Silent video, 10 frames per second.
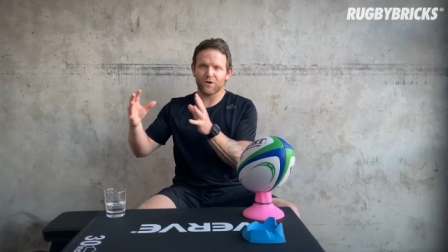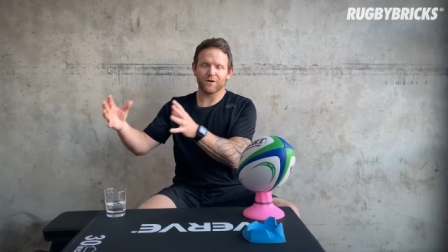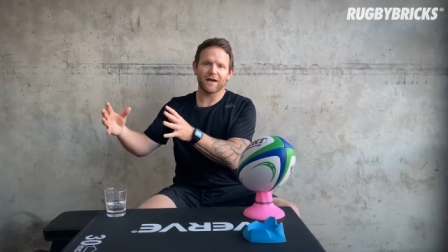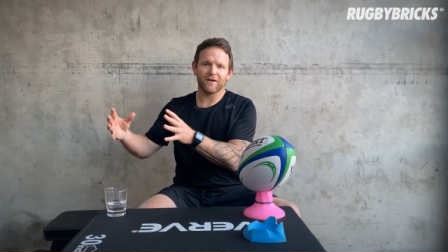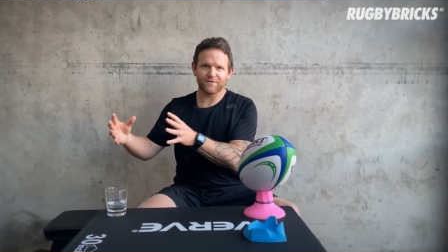
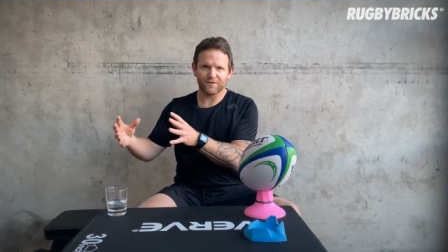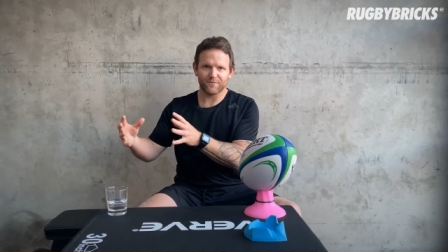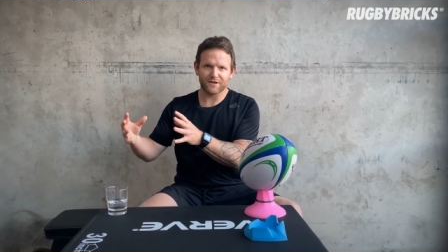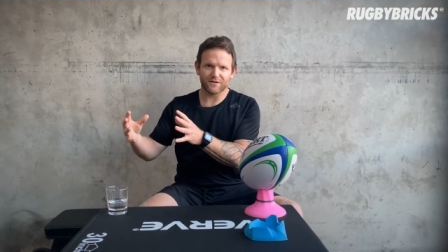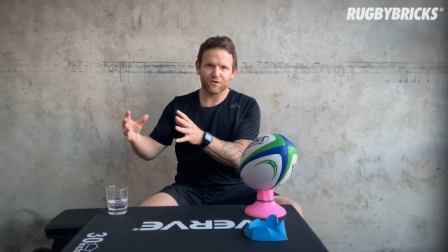going after the
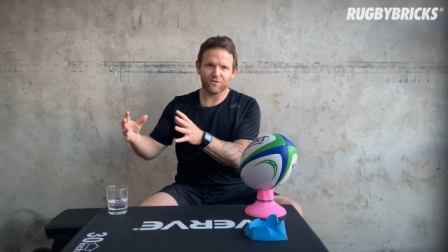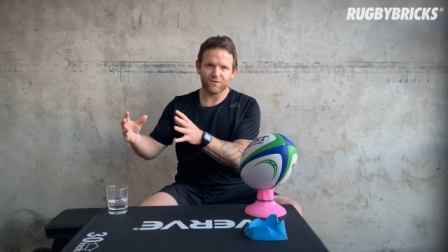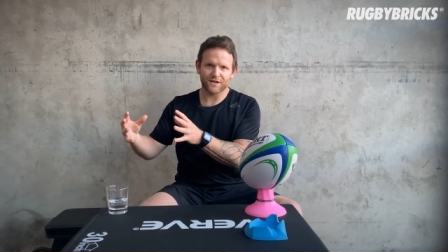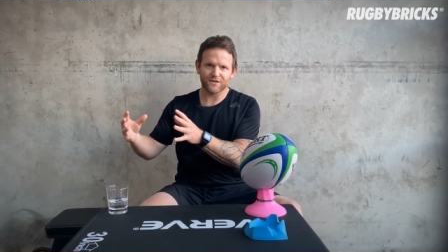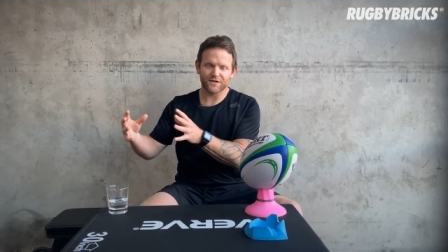big long
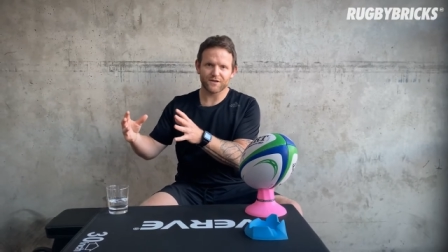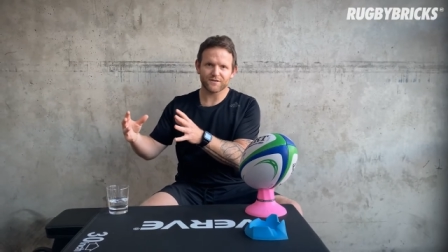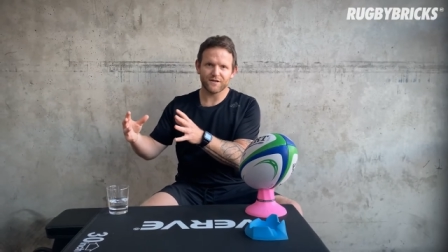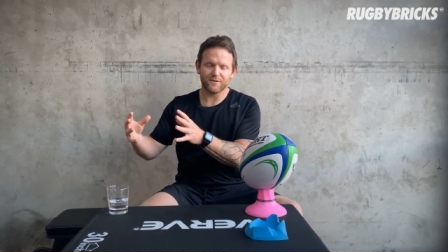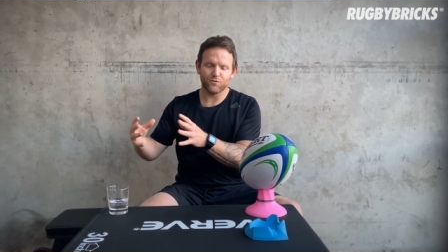range
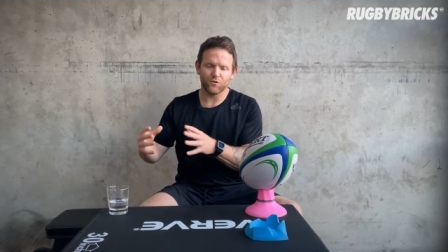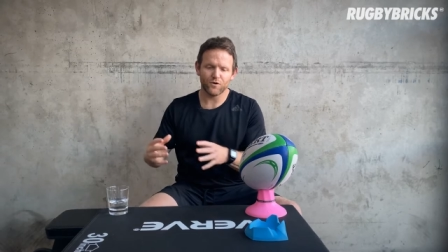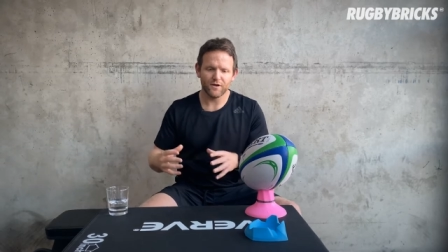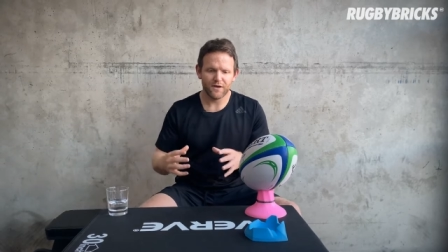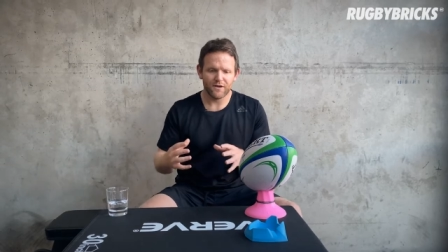kicks
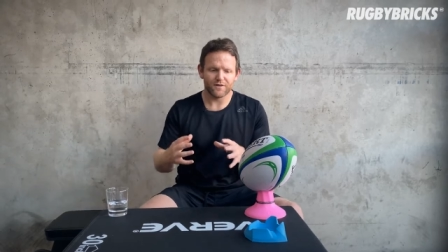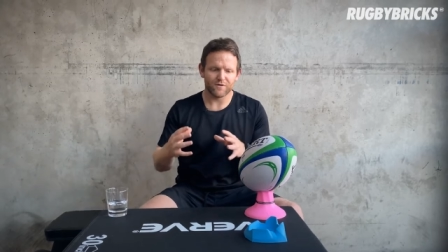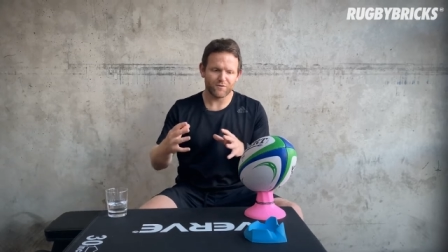anymore. They